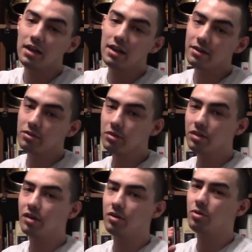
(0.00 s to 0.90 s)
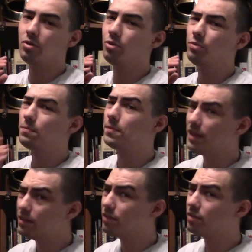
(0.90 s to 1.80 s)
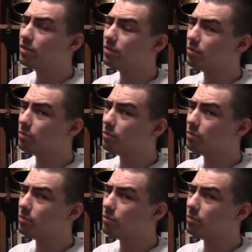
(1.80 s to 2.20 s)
And in doing so, this